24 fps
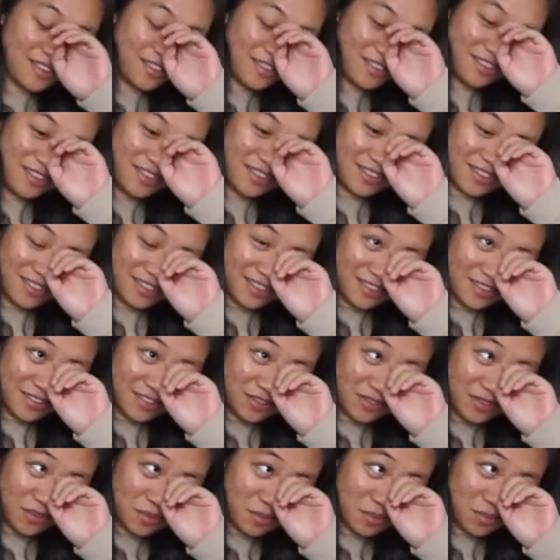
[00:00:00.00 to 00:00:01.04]

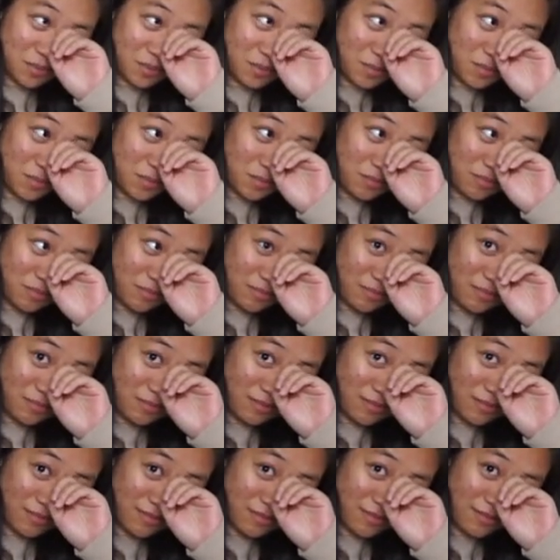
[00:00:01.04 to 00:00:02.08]

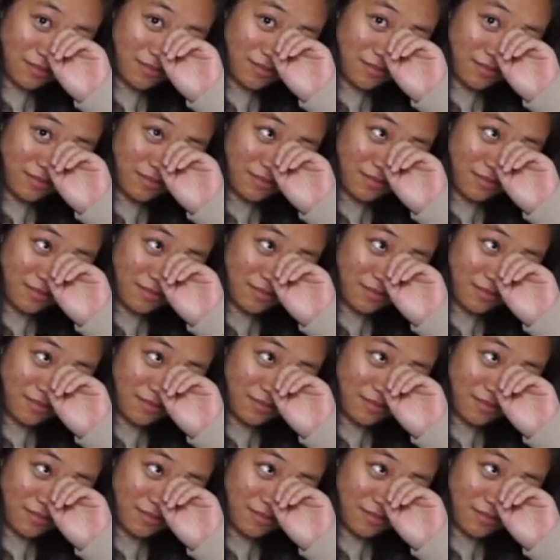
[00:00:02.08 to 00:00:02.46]
[no speech]